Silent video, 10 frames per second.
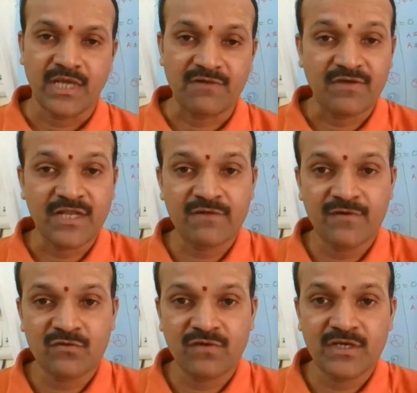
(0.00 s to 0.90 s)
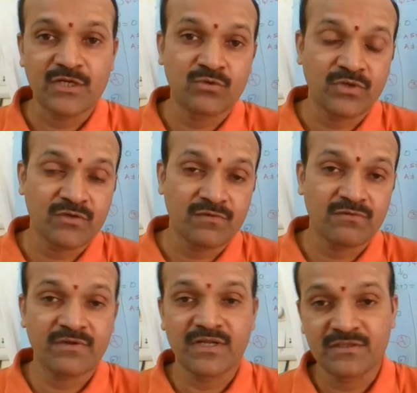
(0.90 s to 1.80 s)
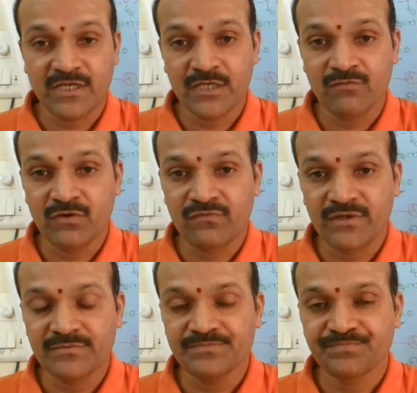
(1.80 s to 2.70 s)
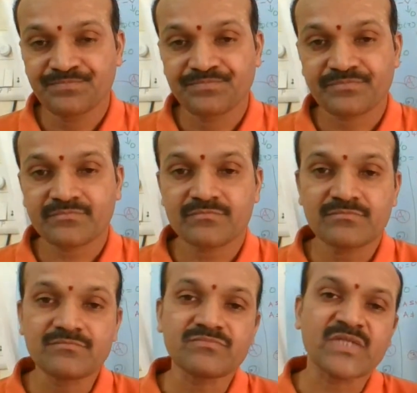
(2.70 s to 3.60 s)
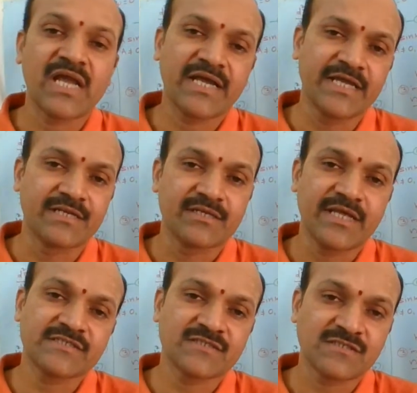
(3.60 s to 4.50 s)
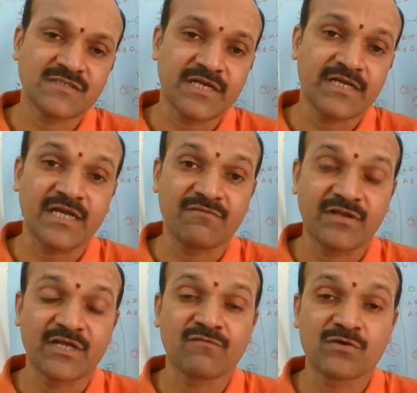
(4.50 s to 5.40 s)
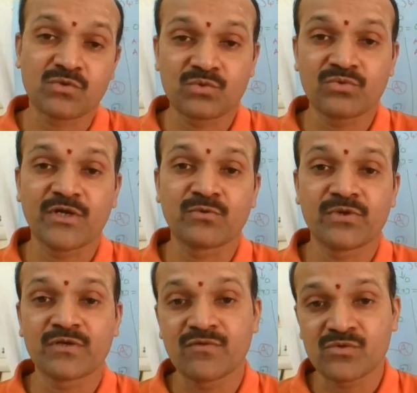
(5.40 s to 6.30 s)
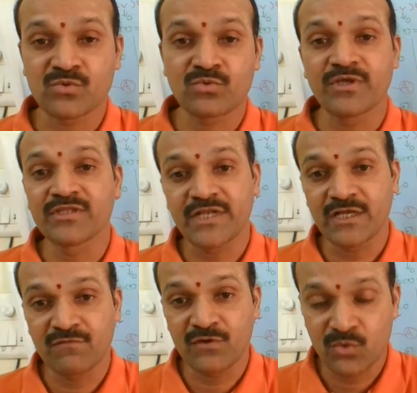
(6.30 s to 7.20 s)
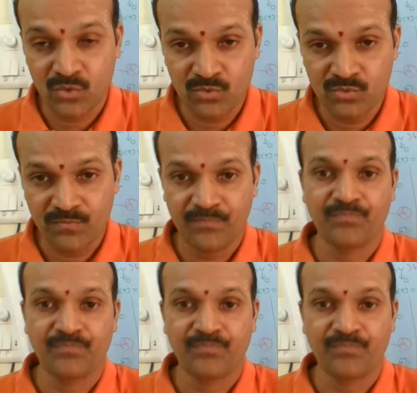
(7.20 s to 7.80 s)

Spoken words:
N1 equal to 1, N2 equal to 1, N3 equal to 1. Again, next state, N1 equal to 2, N2 equal to 2, N3 equal to 2.